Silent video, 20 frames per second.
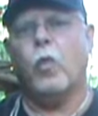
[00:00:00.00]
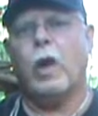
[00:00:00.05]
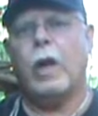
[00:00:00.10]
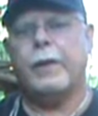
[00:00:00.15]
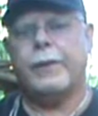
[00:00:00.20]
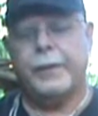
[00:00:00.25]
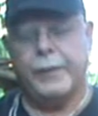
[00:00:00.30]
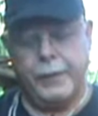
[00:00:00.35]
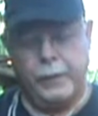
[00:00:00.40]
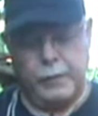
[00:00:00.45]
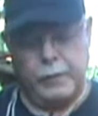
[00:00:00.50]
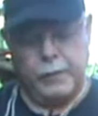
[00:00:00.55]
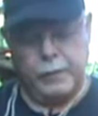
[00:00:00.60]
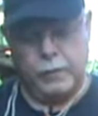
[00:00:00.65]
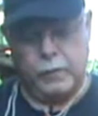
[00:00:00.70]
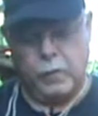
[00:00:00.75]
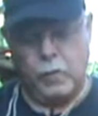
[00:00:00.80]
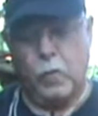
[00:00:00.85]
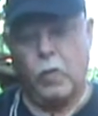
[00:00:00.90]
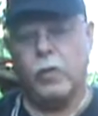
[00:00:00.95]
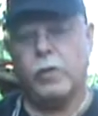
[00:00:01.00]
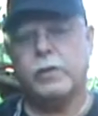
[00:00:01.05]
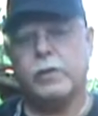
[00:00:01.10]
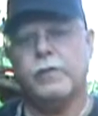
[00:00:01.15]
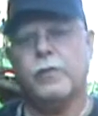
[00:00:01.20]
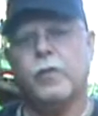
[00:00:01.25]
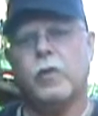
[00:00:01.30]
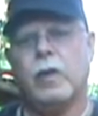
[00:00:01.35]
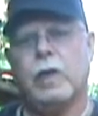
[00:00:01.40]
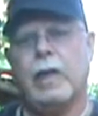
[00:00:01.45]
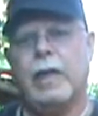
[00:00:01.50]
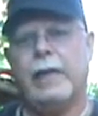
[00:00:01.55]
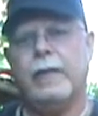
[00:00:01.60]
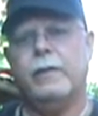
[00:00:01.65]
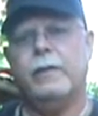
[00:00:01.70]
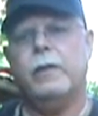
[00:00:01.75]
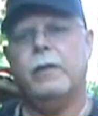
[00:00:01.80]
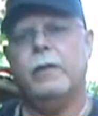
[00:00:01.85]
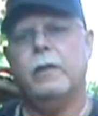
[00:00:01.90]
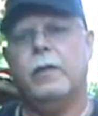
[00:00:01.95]
water or for
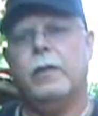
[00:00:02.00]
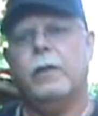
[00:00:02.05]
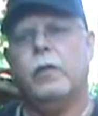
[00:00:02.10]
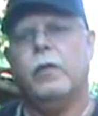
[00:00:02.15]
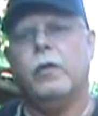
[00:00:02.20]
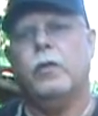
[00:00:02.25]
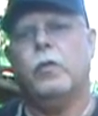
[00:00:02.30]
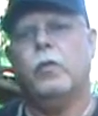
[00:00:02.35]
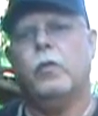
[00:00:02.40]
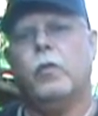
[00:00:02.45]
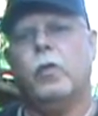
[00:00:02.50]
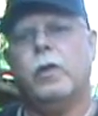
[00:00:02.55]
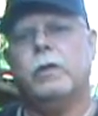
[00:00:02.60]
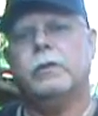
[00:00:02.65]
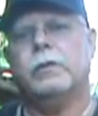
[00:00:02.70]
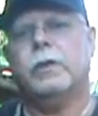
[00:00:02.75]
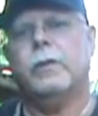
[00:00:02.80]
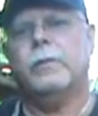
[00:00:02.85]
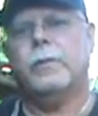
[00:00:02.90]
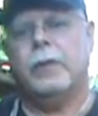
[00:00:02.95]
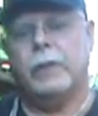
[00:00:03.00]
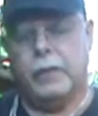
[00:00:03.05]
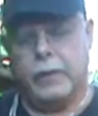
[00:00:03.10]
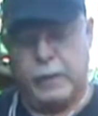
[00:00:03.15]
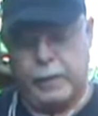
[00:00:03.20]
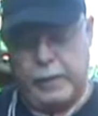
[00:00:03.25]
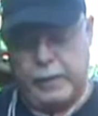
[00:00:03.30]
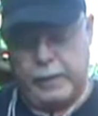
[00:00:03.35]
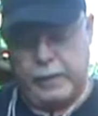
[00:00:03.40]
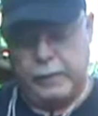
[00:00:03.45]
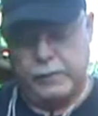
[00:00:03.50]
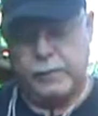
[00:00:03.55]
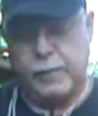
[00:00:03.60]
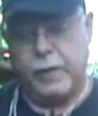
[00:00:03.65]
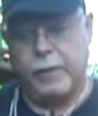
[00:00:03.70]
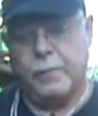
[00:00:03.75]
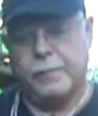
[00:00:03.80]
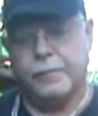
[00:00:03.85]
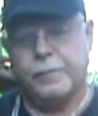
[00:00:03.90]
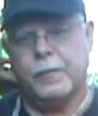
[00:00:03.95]
light, you want something that is
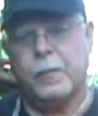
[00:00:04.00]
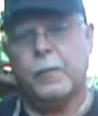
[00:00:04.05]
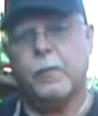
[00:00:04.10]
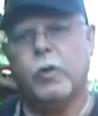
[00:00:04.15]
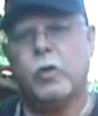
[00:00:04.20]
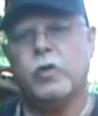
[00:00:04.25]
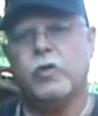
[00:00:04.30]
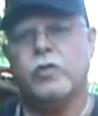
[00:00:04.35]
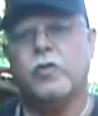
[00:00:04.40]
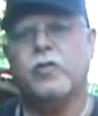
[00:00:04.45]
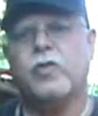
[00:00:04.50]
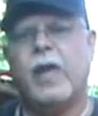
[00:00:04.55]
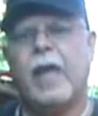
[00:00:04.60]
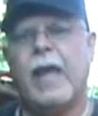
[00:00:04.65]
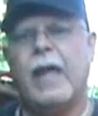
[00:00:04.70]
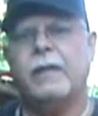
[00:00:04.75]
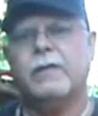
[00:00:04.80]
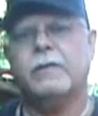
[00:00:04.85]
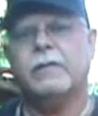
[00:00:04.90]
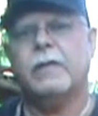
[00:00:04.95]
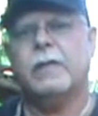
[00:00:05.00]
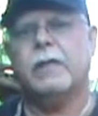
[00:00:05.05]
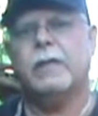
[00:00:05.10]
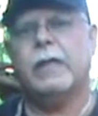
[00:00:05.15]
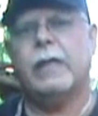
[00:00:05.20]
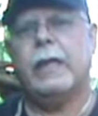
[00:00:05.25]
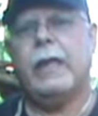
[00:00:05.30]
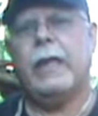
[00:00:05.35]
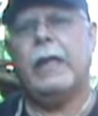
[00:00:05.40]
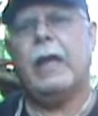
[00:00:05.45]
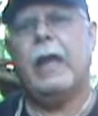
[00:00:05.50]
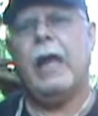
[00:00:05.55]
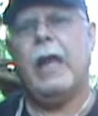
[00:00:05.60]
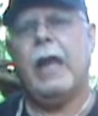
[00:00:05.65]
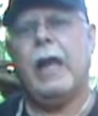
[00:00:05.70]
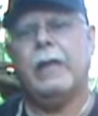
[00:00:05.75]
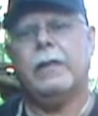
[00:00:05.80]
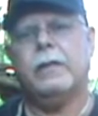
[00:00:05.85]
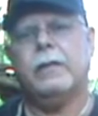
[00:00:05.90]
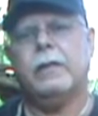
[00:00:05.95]
burns fast and
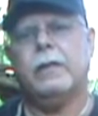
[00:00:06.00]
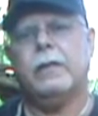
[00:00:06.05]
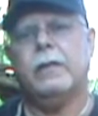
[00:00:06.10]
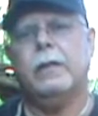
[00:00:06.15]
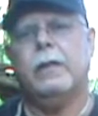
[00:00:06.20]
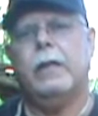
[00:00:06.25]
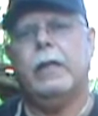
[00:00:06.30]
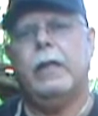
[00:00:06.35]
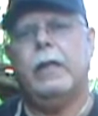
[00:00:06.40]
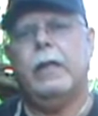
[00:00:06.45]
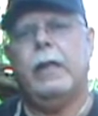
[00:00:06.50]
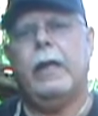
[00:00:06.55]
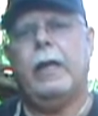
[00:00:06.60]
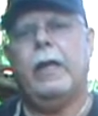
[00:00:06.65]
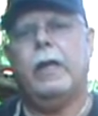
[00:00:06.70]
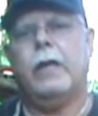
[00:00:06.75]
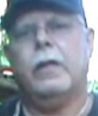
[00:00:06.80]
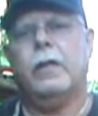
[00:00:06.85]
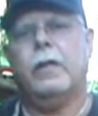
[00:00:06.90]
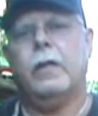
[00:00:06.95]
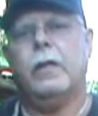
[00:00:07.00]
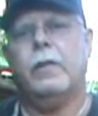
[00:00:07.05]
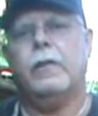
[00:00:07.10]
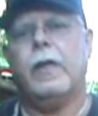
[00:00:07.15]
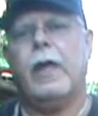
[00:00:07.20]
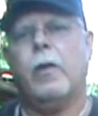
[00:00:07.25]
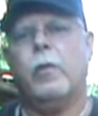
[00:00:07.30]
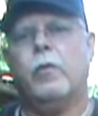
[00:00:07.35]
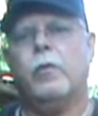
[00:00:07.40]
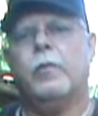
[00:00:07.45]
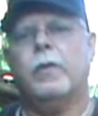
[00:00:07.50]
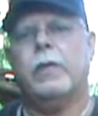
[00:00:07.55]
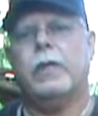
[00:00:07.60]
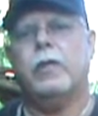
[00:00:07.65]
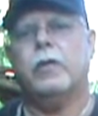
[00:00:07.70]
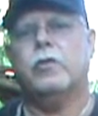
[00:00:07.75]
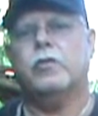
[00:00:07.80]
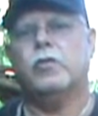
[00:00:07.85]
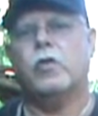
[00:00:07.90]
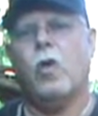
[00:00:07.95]
hot, and that would
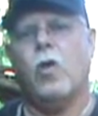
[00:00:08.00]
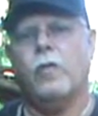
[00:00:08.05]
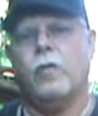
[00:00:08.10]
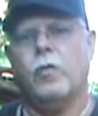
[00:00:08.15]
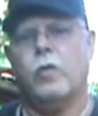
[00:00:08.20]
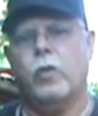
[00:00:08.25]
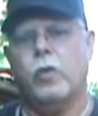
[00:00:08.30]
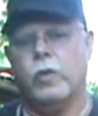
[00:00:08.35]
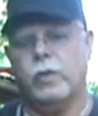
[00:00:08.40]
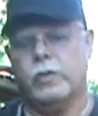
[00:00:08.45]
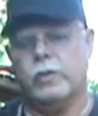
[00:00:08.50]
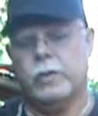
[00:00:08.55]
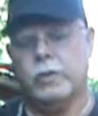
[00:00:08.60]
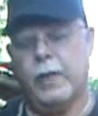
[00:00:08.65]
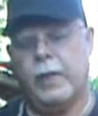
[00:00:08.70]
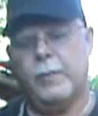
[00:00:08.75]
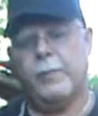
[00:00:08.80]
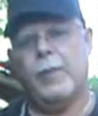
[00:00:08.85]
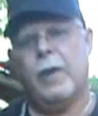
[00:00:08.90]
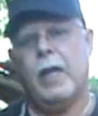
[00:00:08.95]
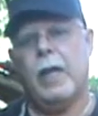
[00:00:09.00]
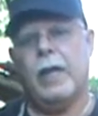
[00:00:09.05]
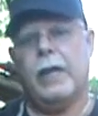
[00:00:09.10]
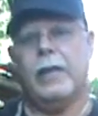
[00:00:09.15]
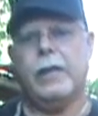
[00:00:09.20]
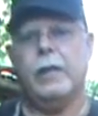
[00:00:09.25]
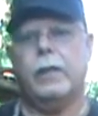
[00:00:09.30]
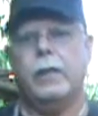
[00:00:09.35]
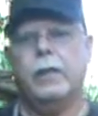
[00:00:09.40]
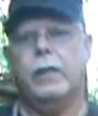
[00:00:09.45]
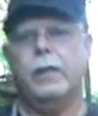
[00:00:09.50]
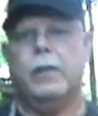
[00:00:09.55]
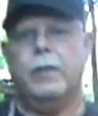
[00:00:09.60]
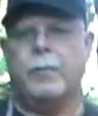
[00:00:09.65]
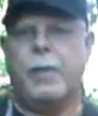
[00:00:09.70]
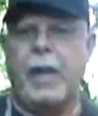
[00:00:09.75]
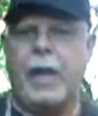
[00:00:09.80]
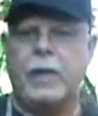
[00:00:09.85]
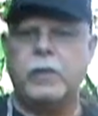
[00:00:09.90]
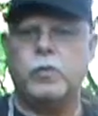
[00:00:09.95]
be soft woods like pine,
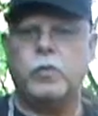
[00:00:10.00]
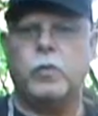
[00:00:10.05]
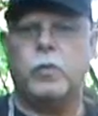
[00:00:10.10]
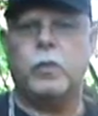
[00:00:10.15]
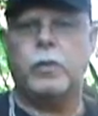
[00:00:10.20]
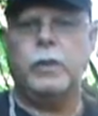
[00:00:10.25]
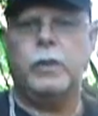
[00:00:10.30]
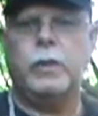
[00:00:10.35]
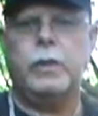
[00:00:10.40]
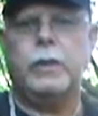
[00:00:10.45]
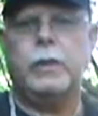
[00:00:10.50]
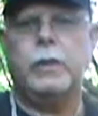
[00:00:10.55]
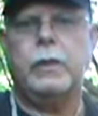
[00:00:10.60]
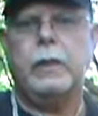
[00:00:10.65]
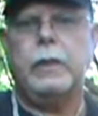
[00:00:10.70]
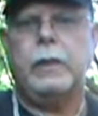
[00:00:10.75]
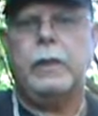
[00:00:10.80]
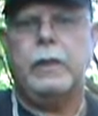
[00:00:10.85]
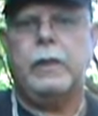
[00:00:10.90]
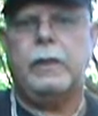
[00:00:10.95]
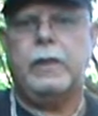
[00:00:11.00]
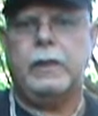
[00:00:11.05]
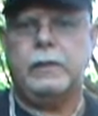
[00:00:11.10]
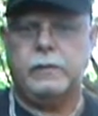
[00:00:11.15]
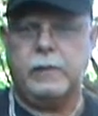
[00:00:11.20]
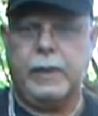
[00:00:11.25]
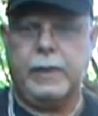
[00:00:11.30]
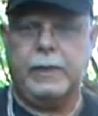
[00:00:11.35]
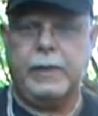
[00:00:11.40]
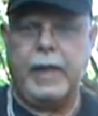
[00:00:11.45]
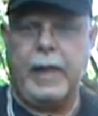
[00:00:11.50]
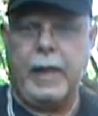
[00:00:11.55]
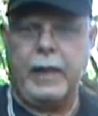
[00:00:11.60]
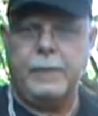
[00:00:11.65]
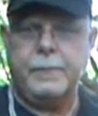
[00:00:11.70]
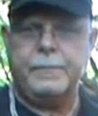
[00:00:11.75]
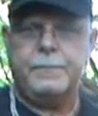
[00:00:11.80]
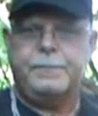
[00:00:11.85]
basswood, things like that.